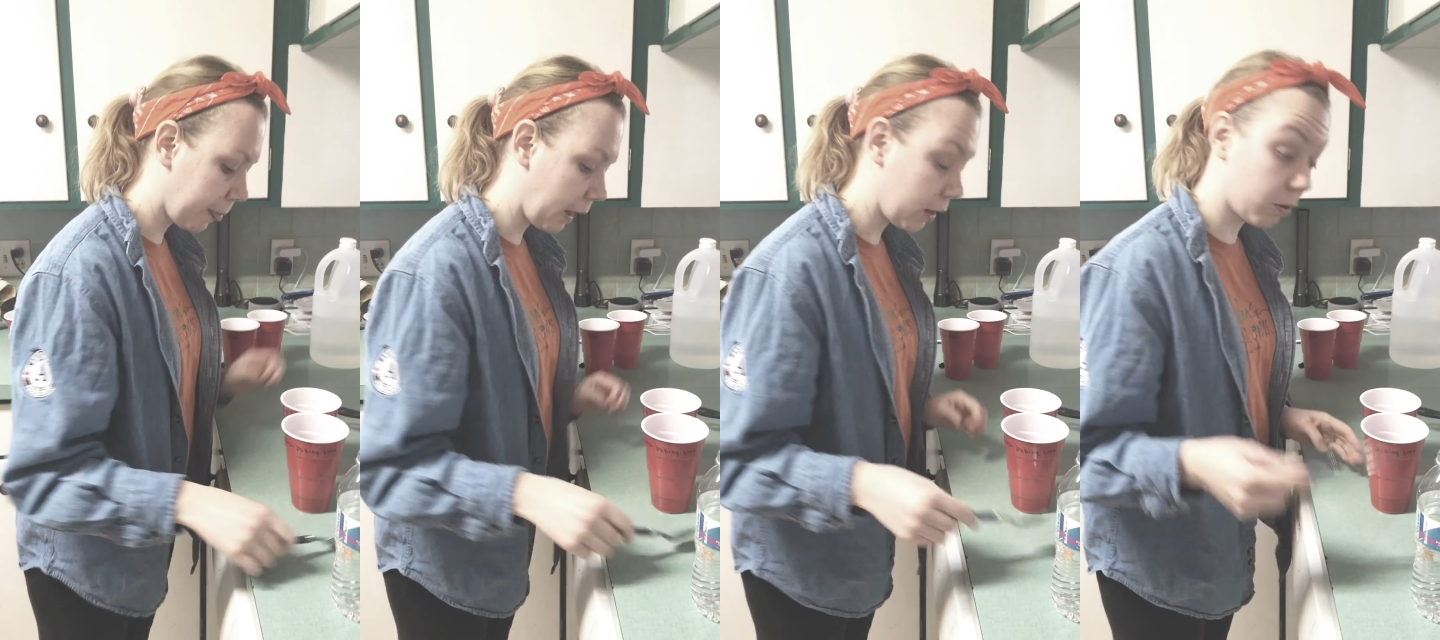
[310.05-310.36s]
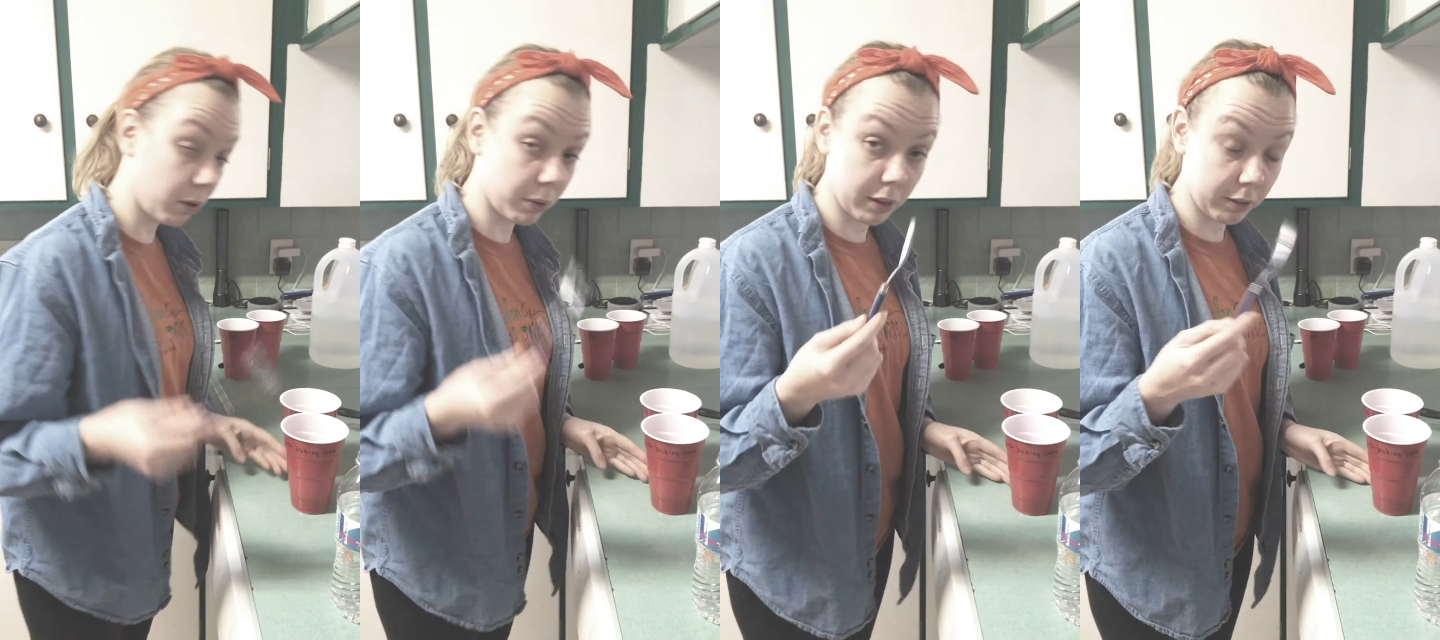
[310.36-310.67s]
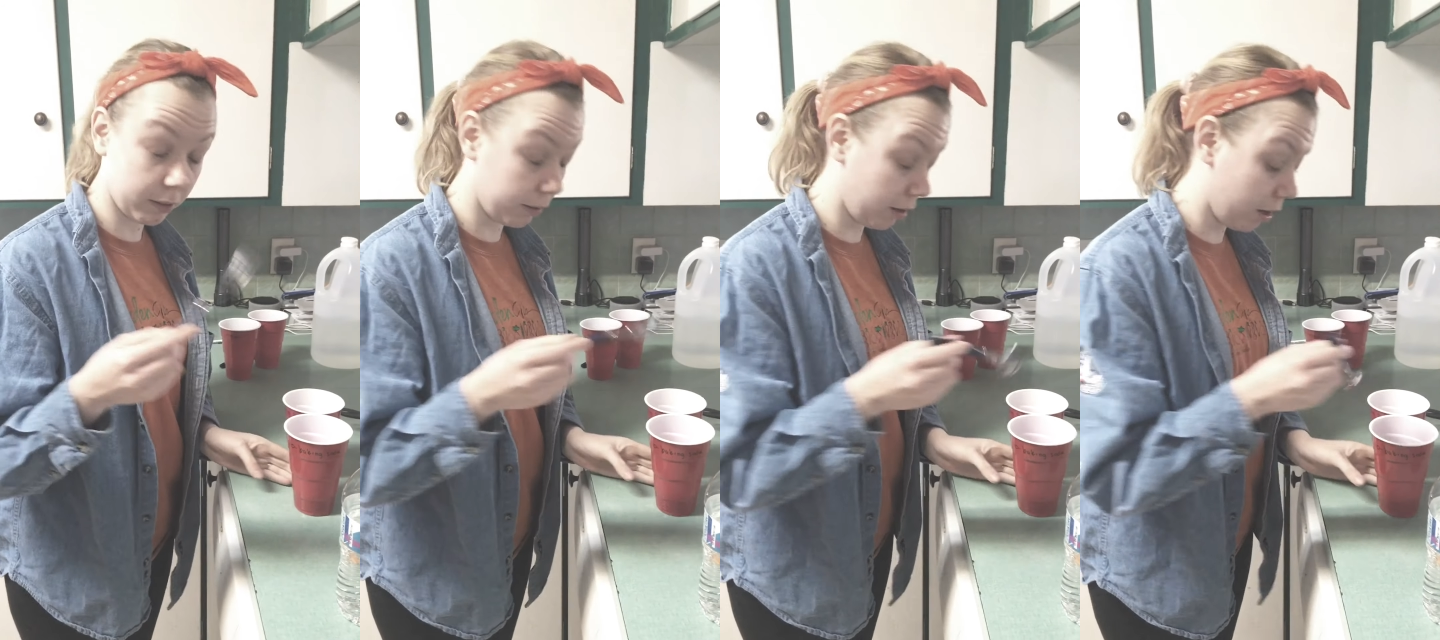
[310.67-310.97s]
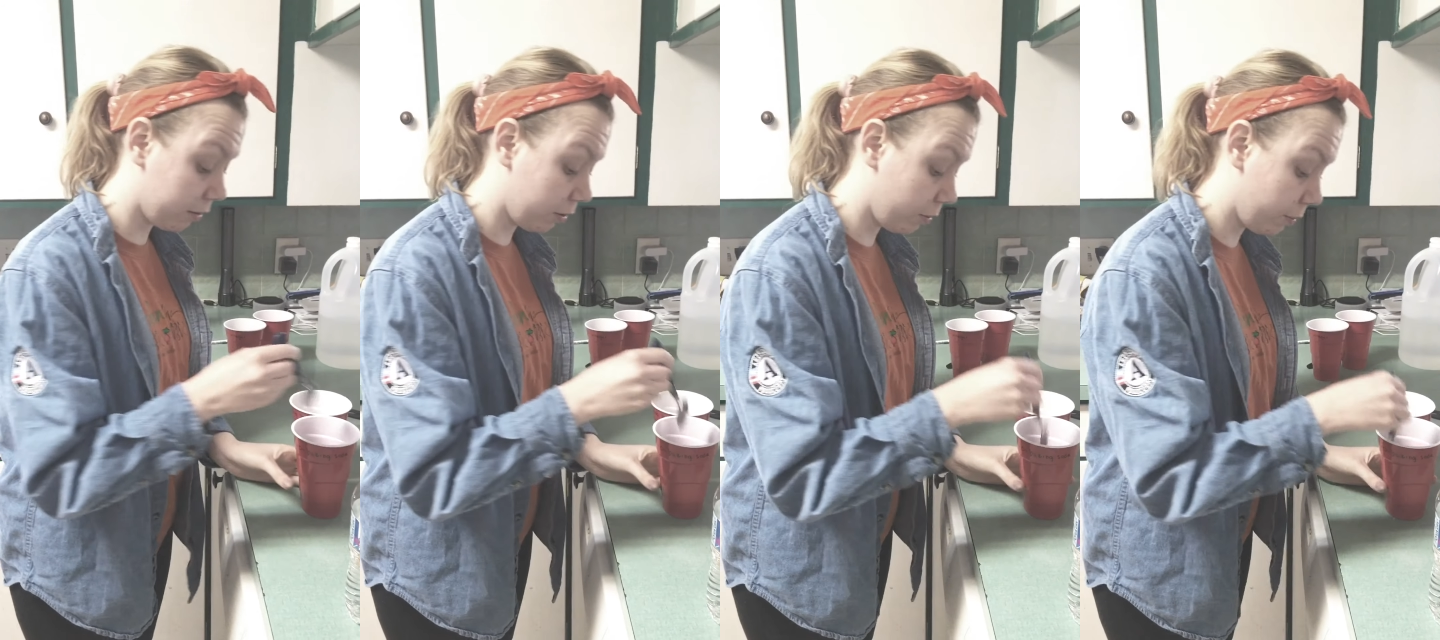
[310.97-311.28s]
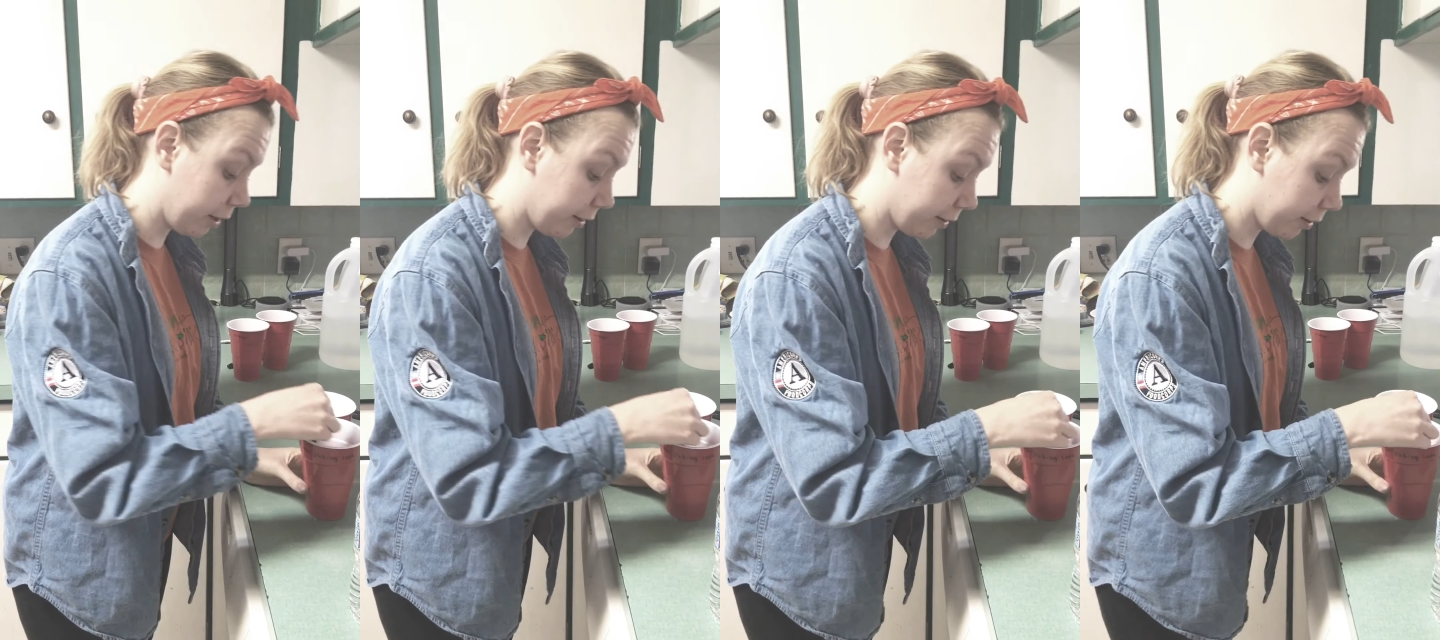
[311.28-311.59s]
So this is also where
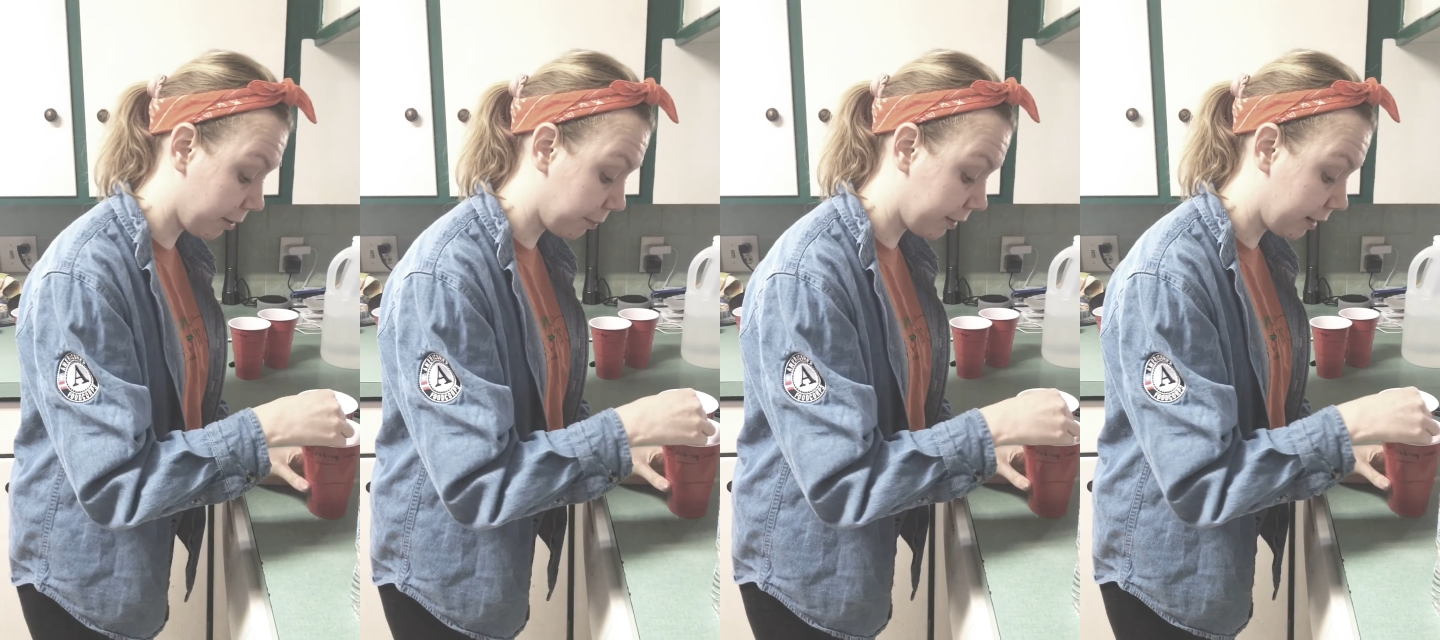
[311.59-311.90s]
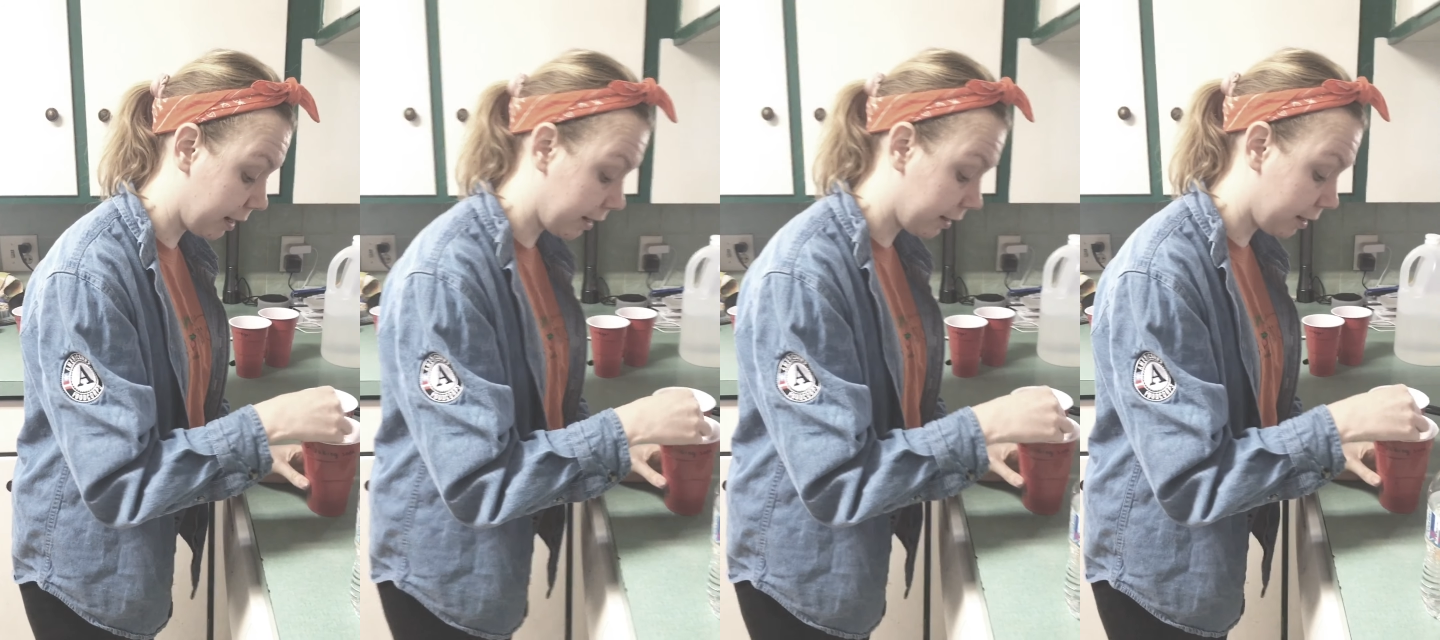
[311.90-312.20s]
this comes in handy.